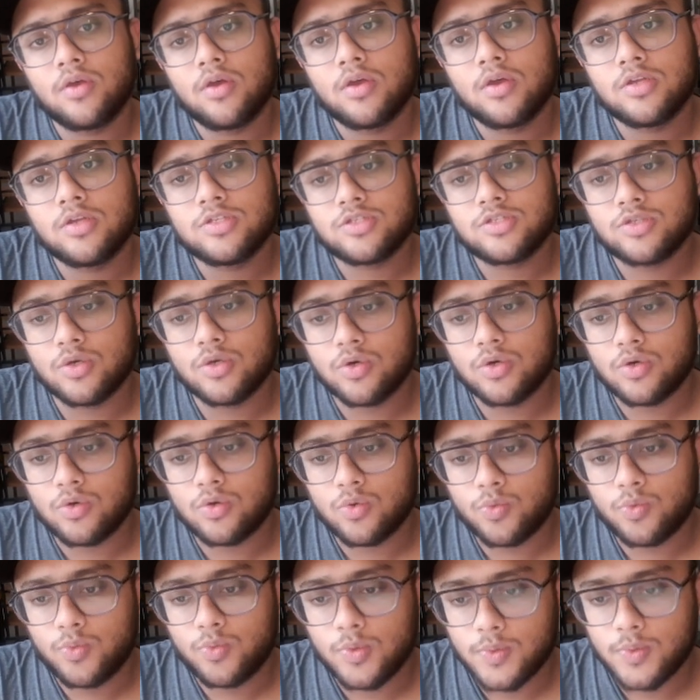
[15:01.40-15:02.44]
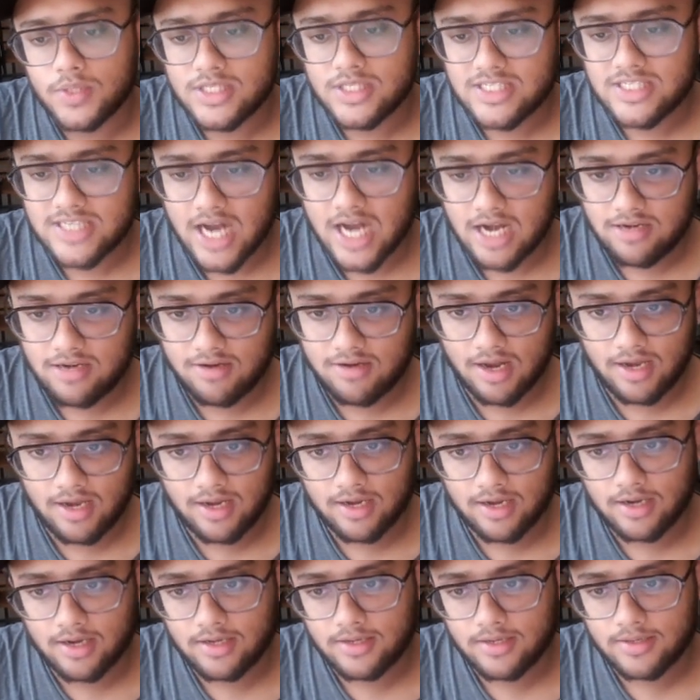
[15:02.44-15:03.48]
so we will start running
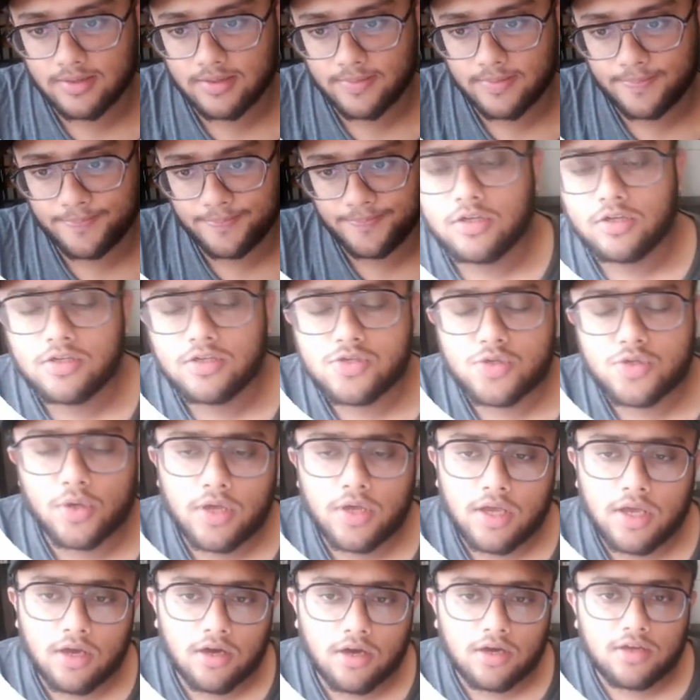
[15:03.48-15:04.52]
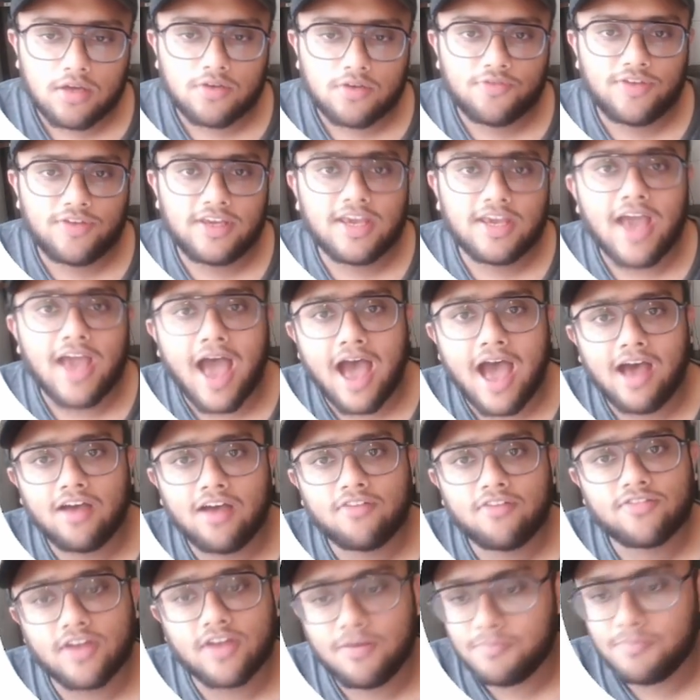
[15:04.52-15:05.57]
it. So here we
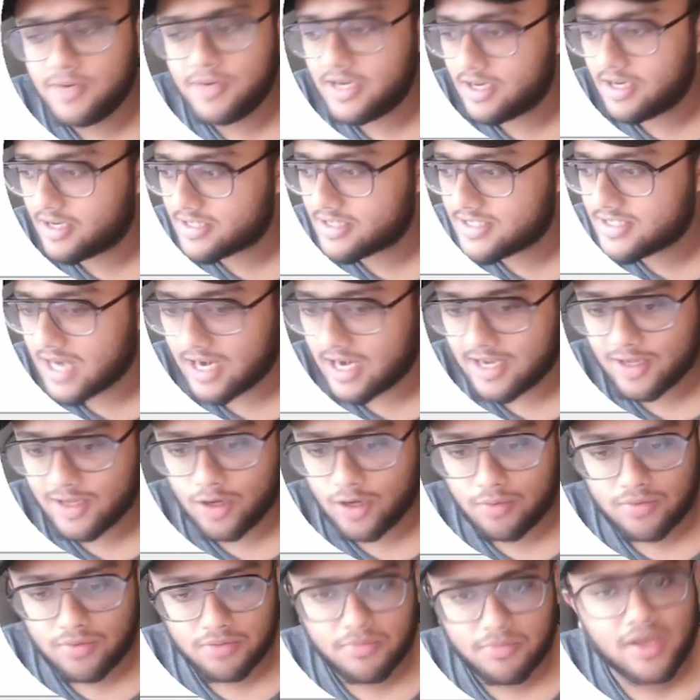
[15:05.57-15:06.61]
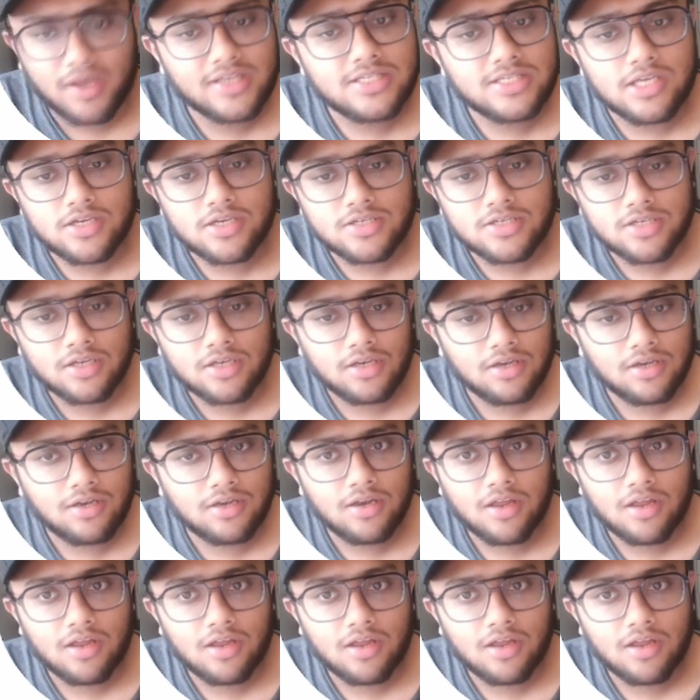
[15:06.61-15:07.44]
have completed a static optimization.